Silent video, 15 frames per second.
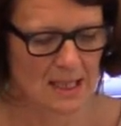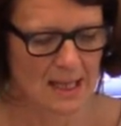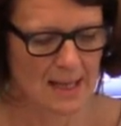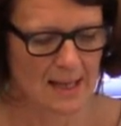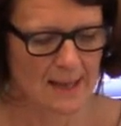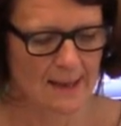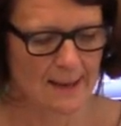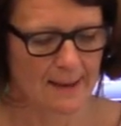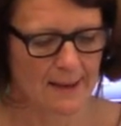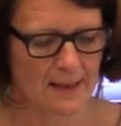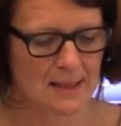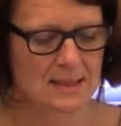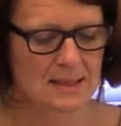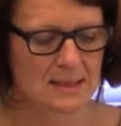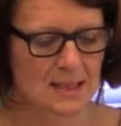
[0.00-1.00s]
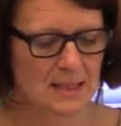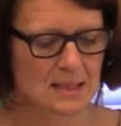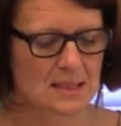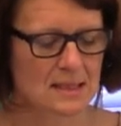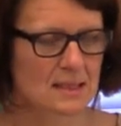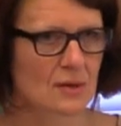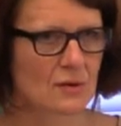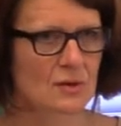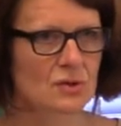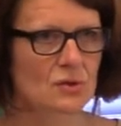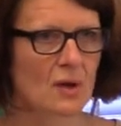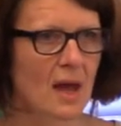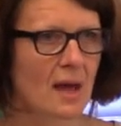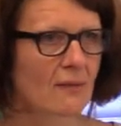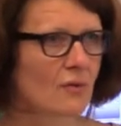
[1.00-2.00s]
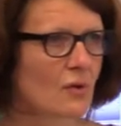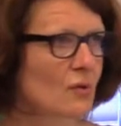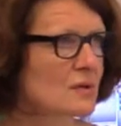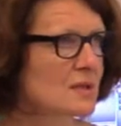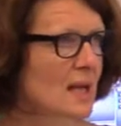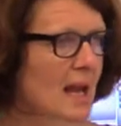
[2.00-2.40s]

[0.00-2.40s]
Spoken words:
it's necessary to have those